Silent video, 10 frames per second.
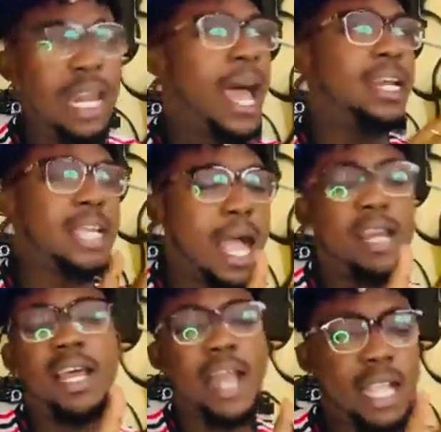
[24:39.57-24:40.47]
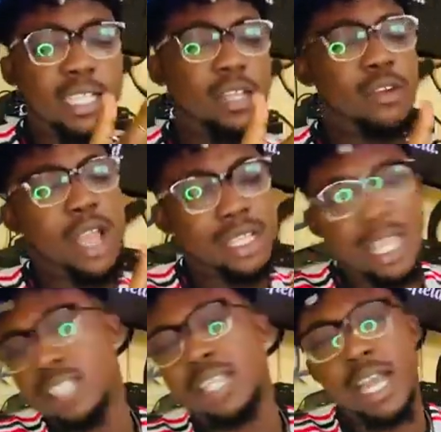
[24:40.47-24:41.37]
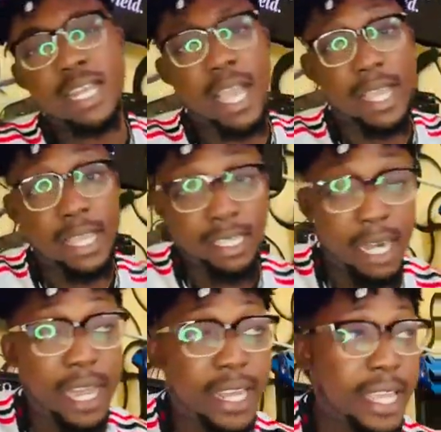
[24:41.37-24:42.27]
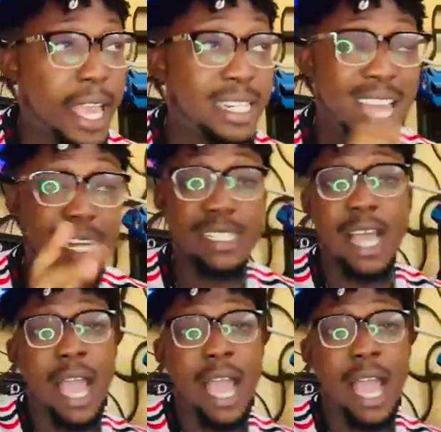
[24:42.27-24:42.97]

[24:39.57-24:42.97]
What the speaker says: England, Ghana, Nigeria, Tanzania, England again.